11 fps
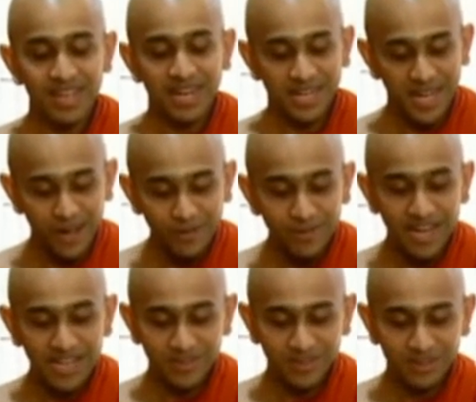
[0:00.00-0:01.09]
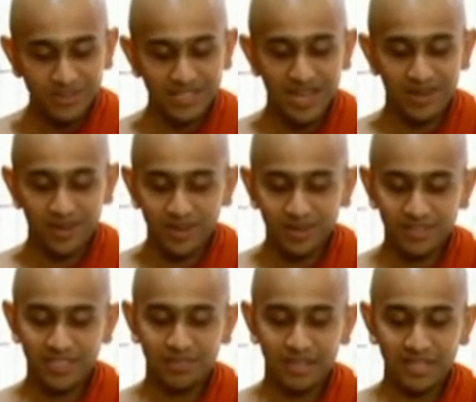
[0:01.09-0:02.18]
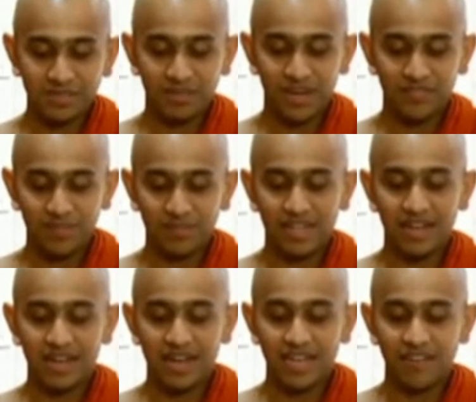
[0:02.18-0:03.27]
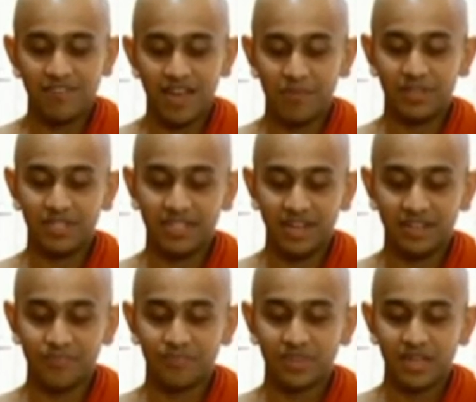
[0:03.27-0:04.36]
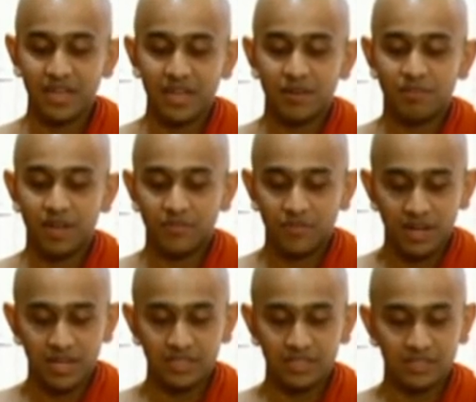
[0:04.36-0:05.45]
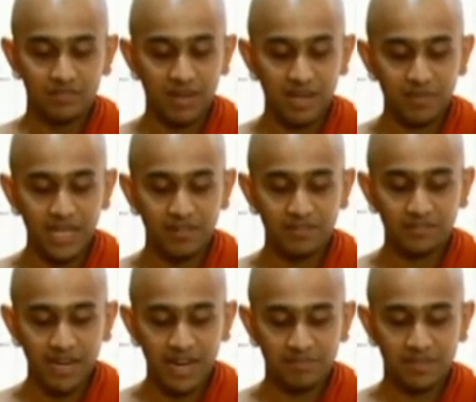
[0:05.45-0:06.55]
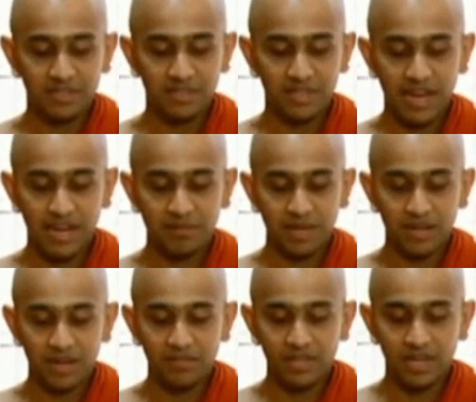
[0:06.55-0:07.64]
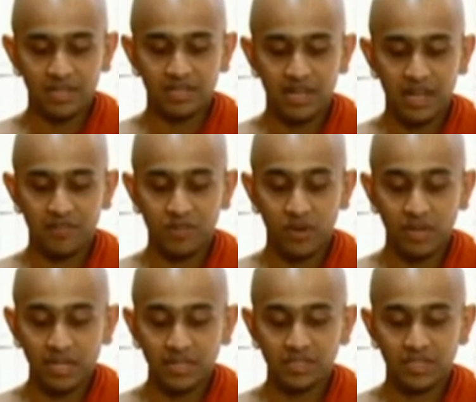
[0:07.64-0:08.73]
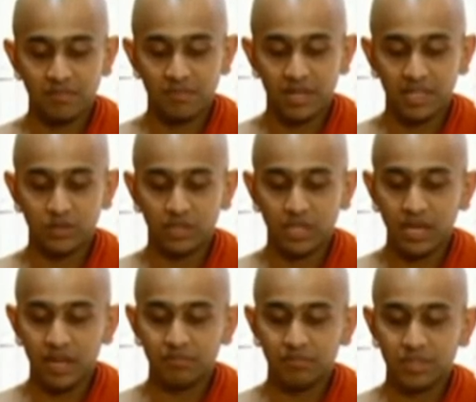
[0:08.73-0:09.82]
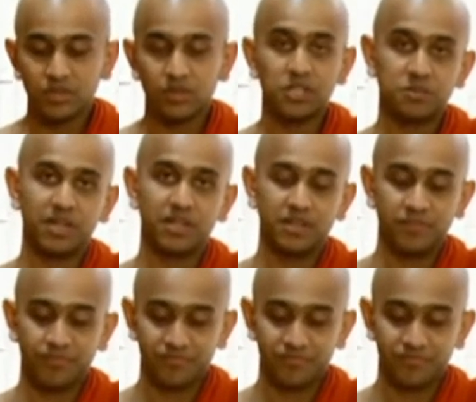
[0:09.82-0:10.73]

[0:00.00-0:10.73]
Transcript: Now I want to share all the merits my family and I have happily done. My father, my beloved grandmother, and my lovely aunt have donated some money to Gilang Bhiksu Hospital.